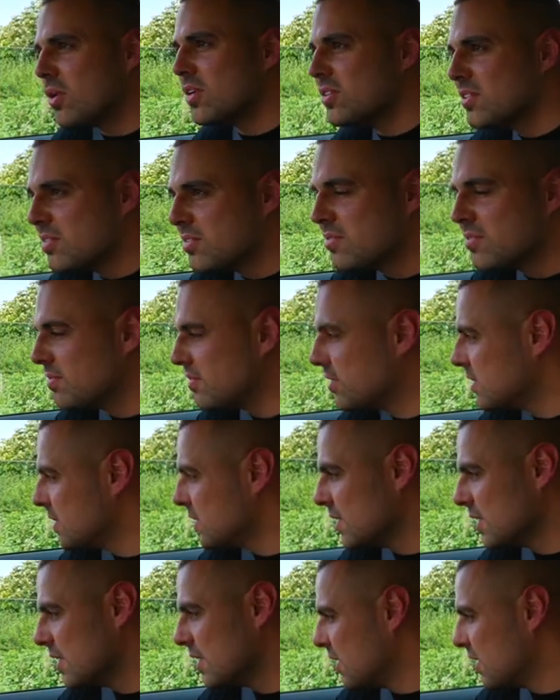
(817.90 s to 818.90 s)
because
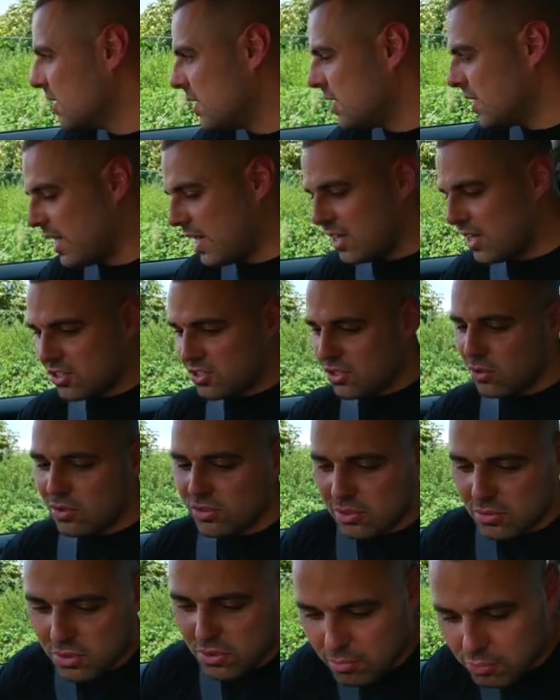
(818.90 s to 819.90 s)
yeah, you could do
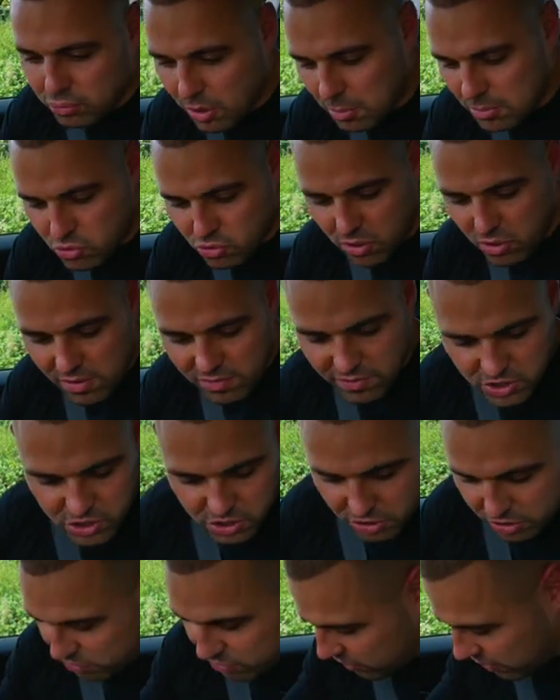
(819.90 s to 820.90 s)
with some like proper driving
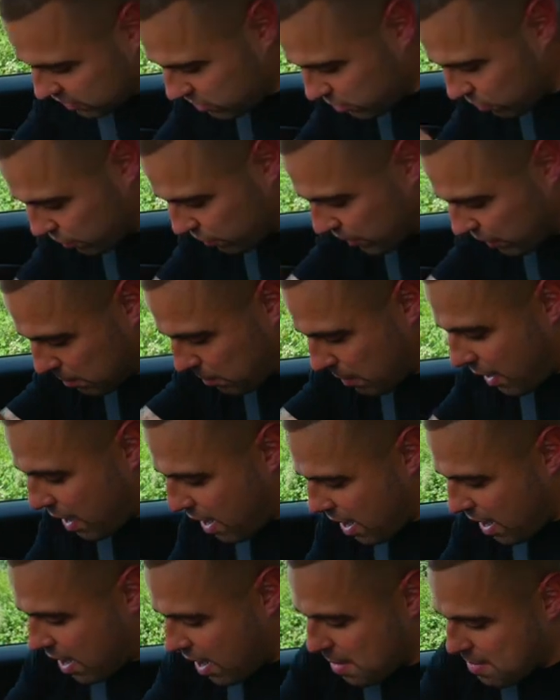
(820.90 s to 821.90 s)
shoes for this sort of thing.
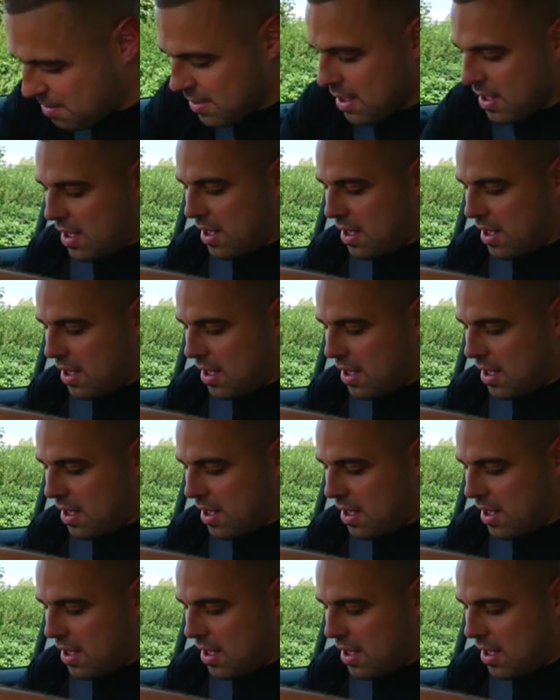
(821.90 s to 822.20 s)
But